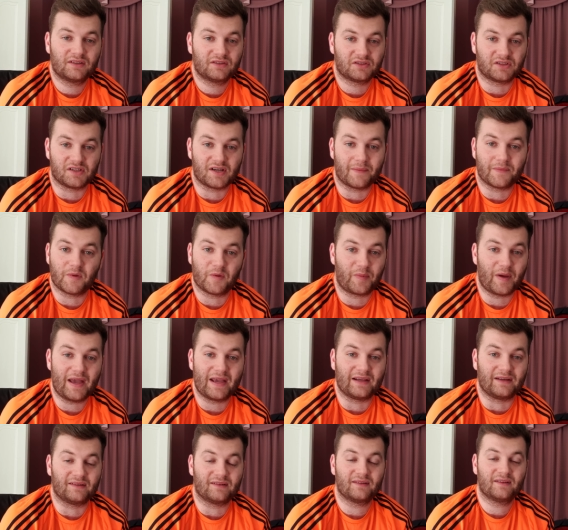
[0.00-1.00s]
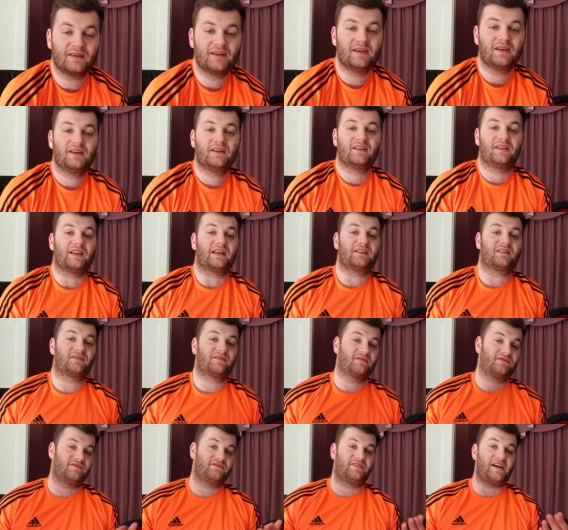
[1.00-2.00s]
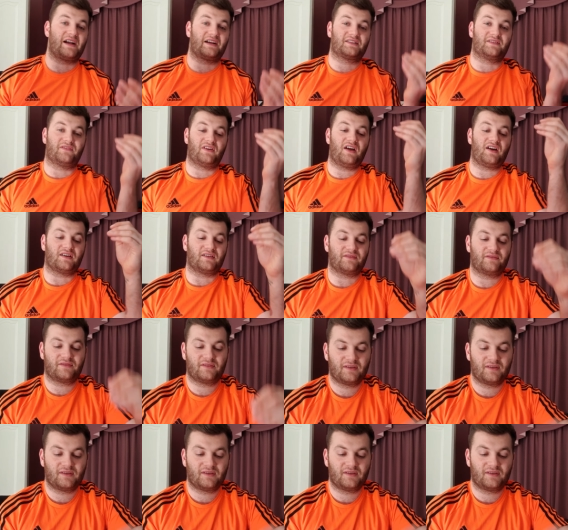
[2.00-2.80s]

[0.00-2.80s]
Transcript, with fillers: to numb the pain. That's facts of life.